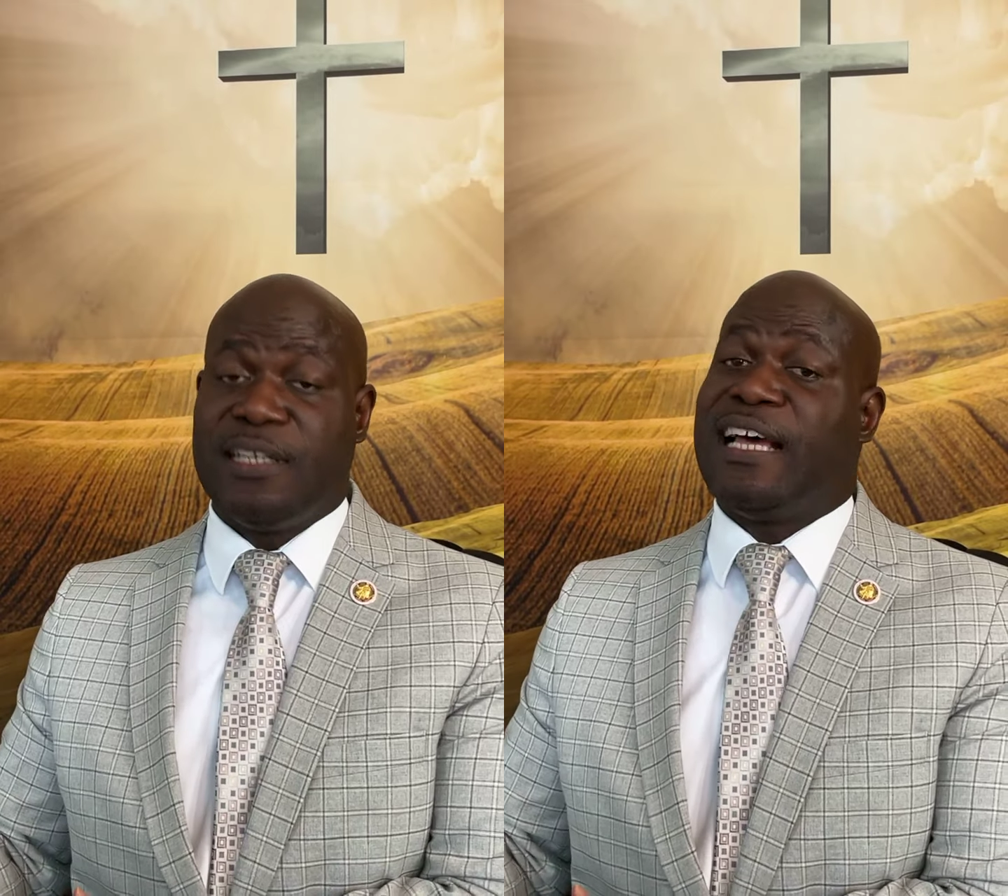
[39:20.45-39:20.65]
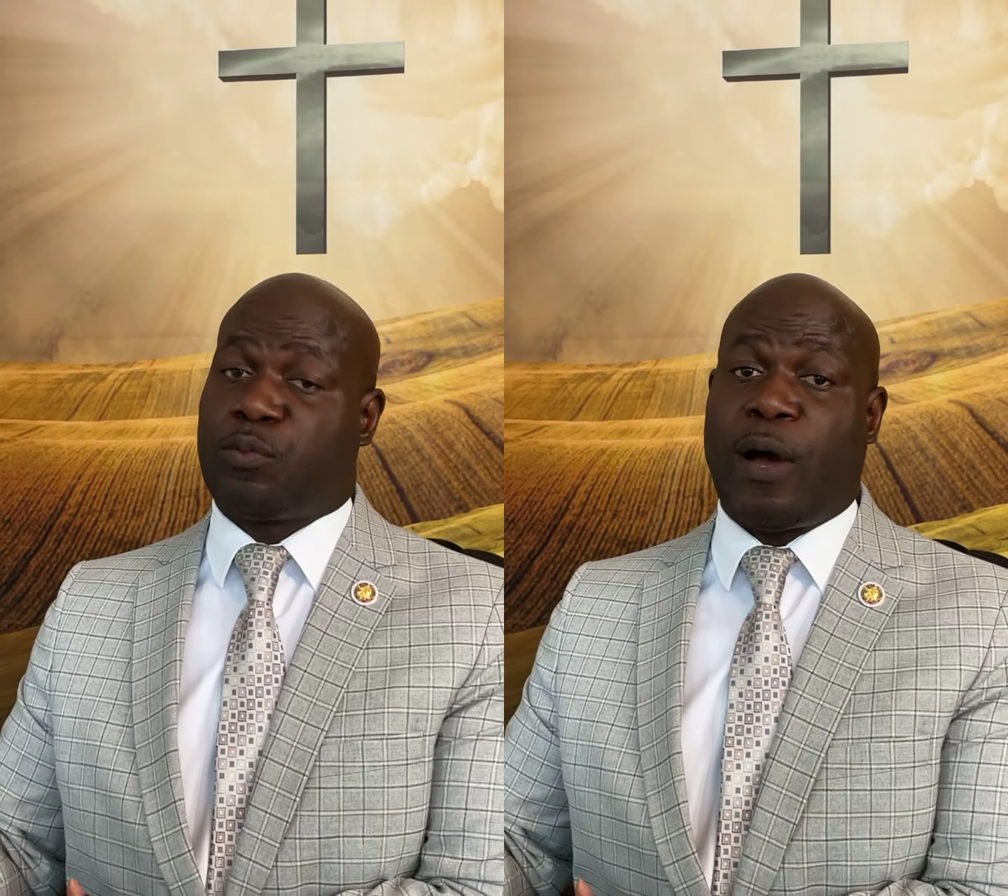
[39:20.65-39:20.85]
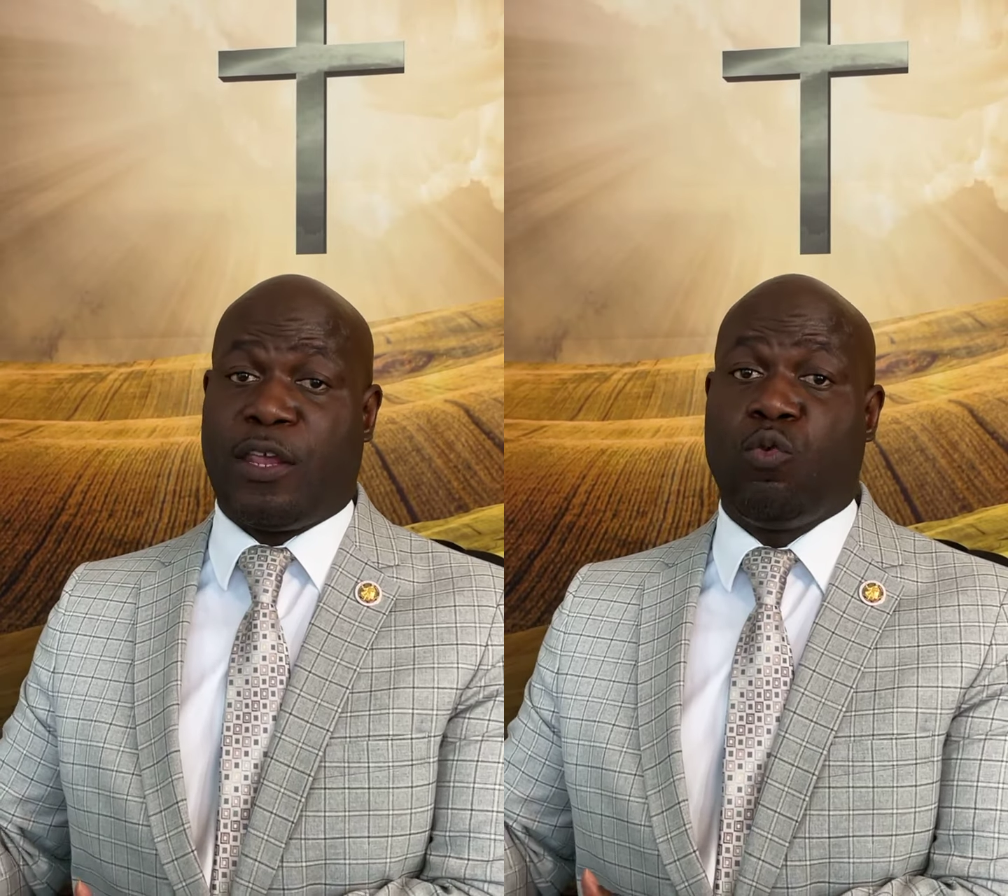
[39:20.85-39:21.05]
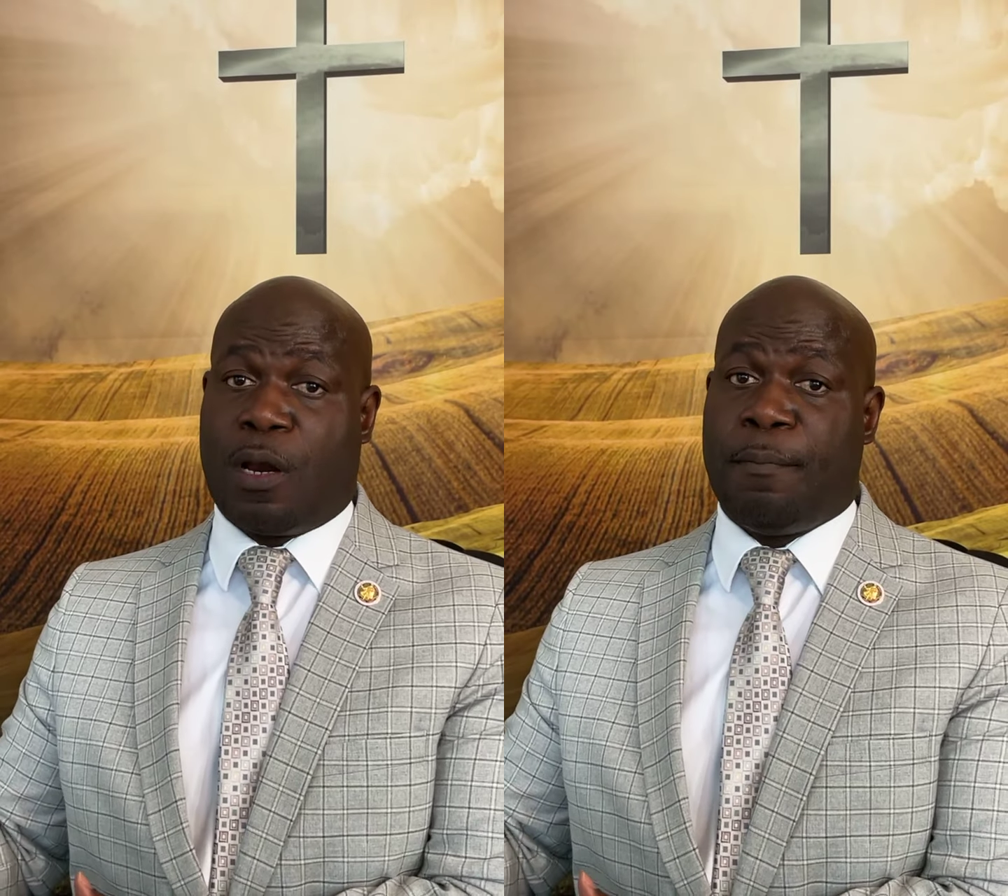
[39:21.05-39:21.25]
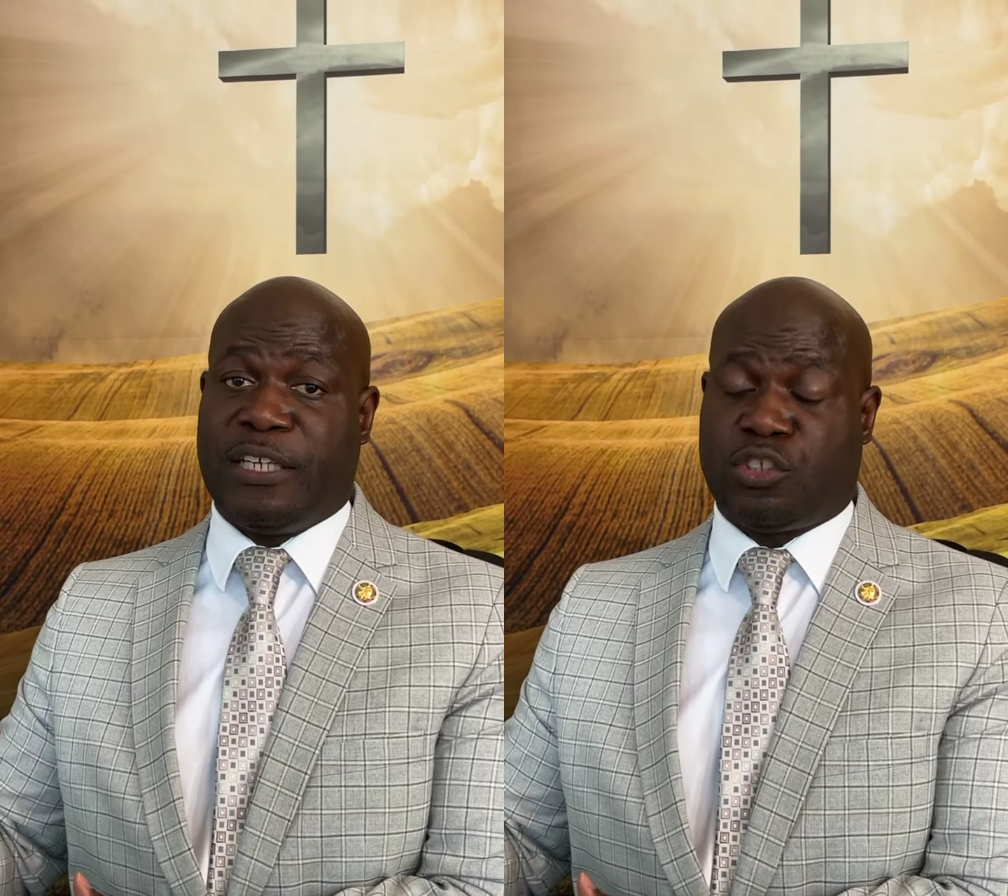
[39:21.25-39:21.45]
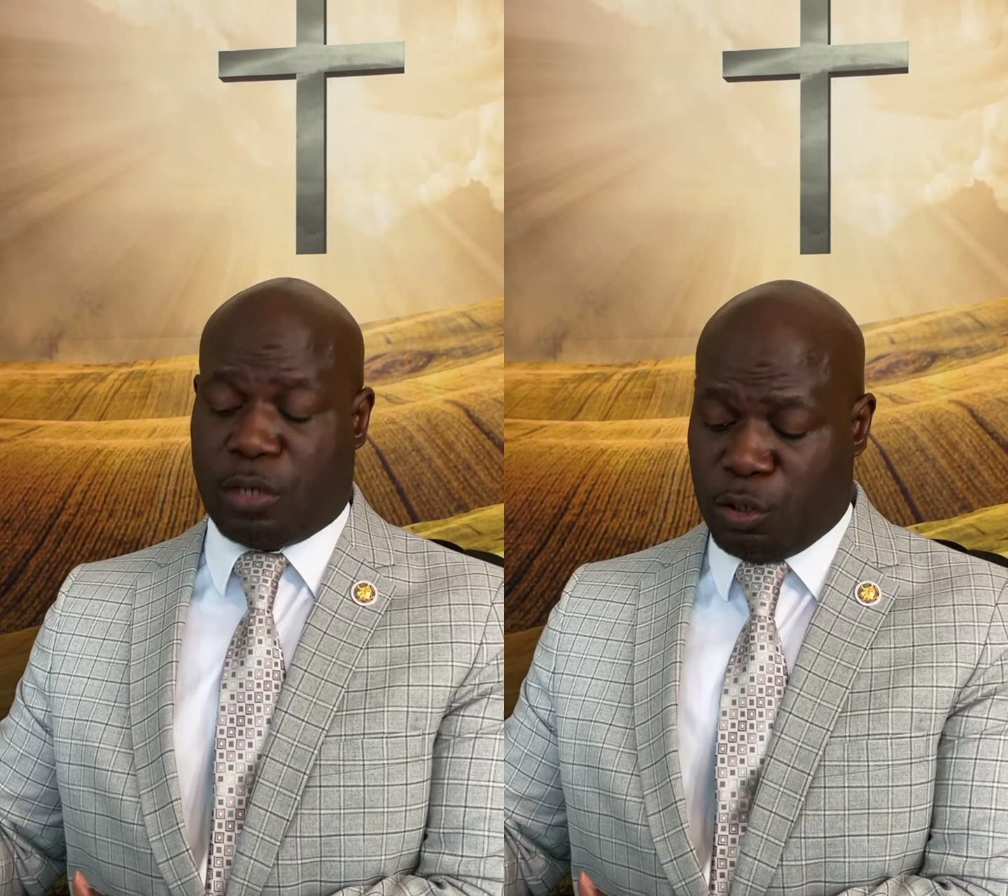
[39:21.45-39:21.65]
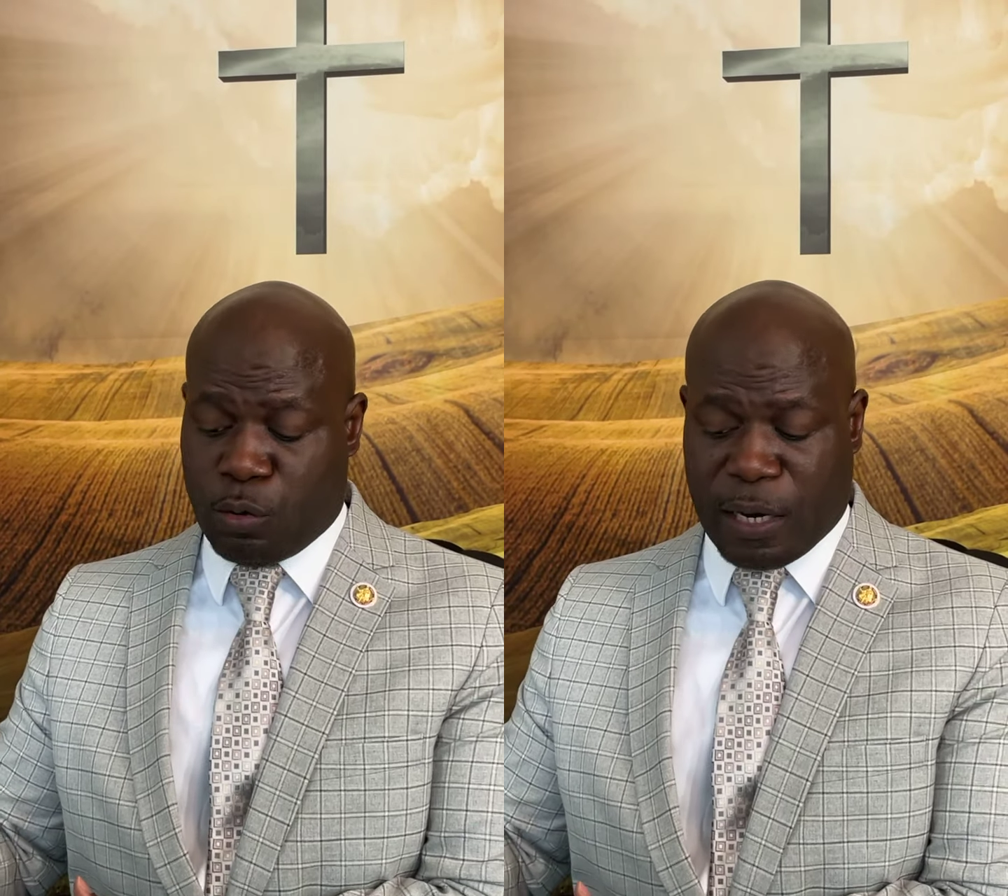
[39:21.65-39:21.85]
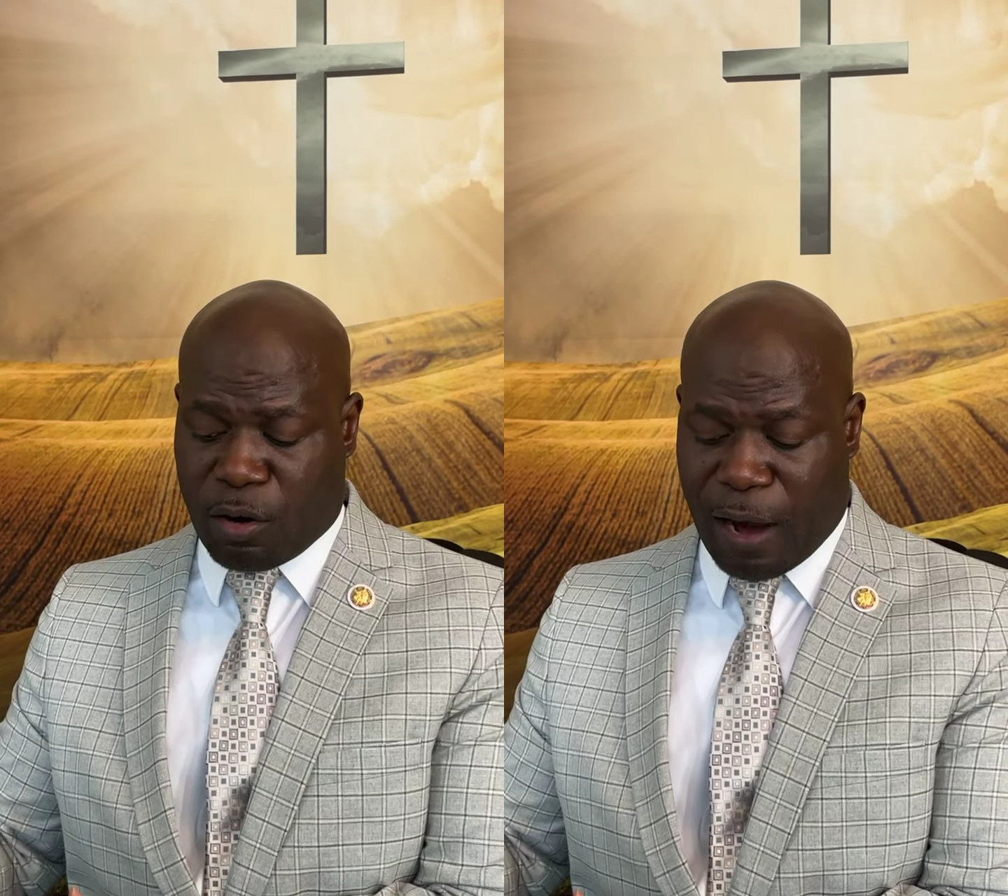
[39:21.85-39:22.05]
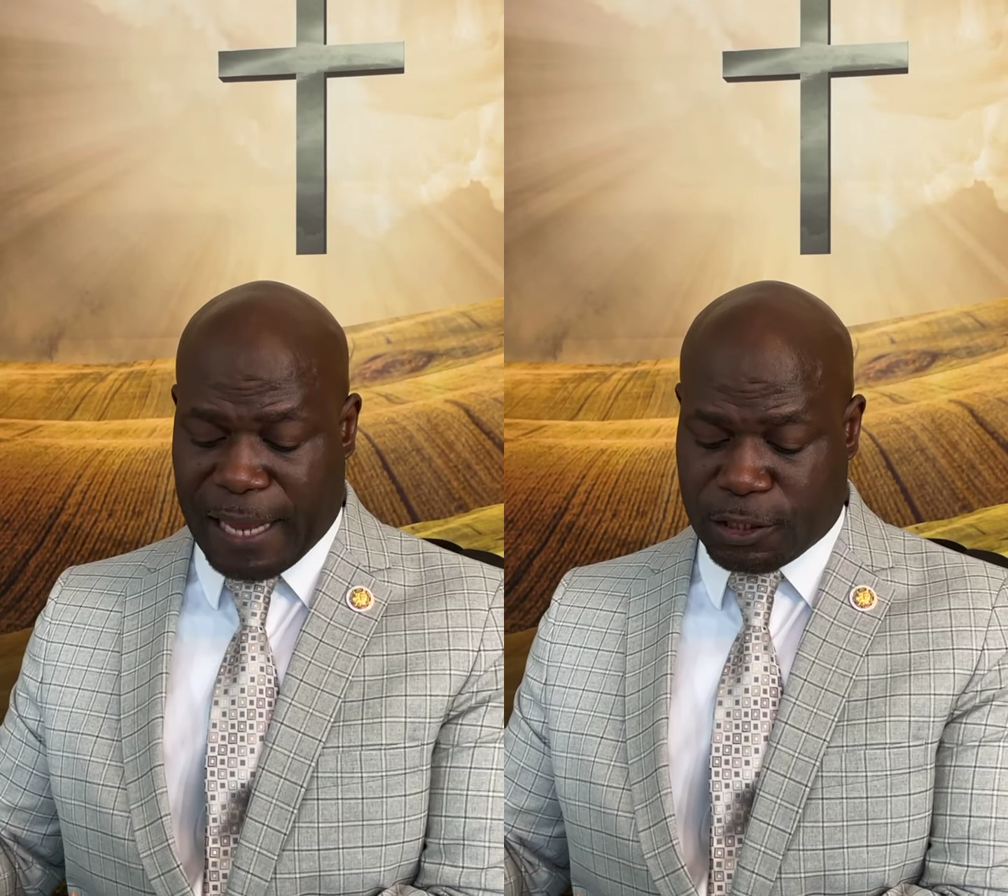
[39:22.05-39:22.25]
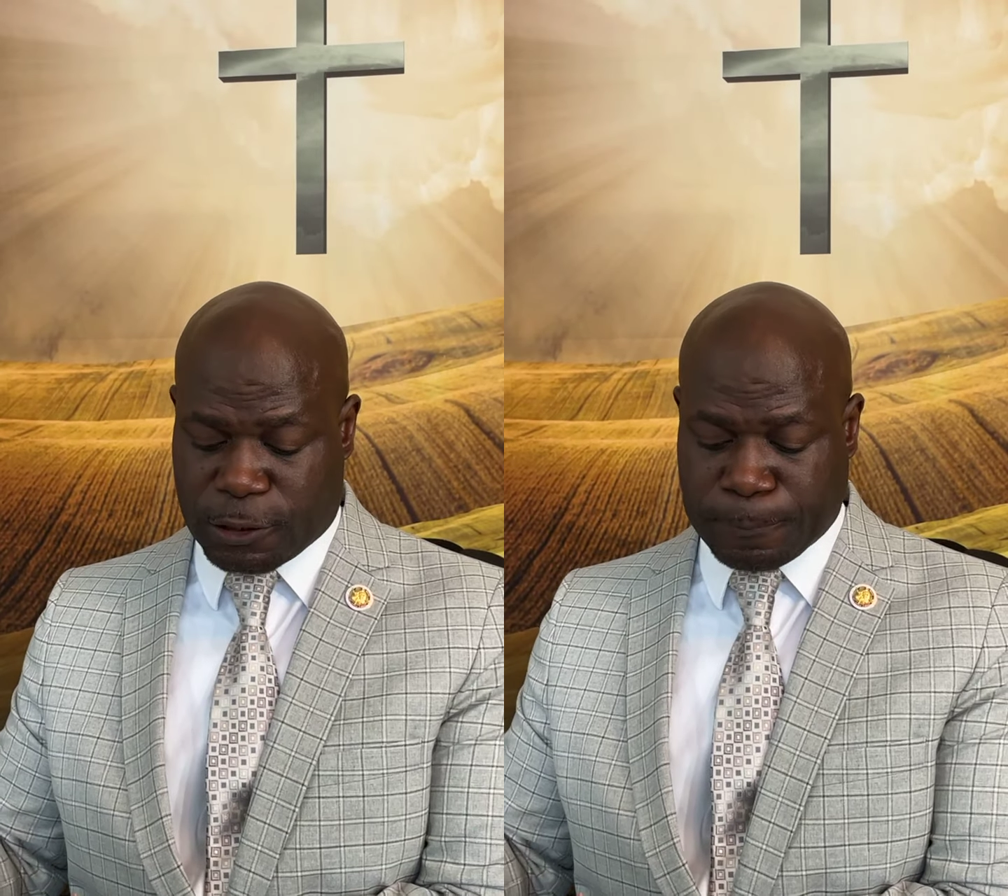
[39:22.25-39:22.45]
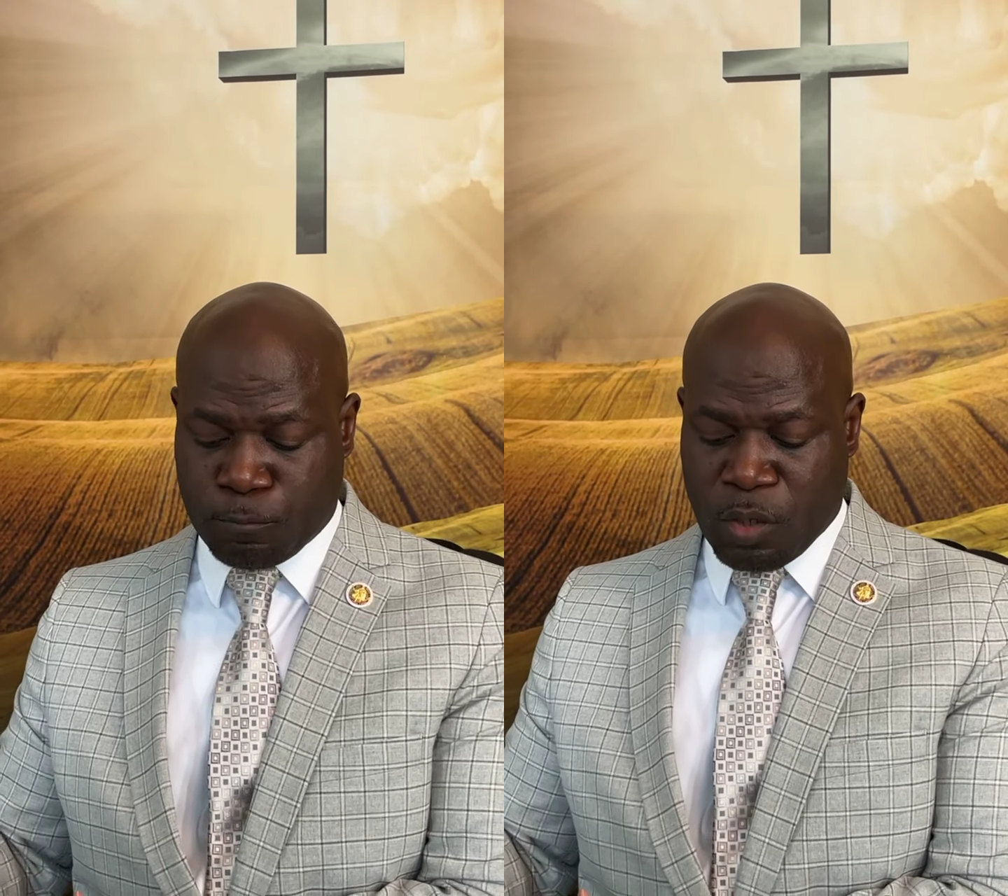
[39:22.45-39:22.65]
That's why you want to make sure you're in Christ.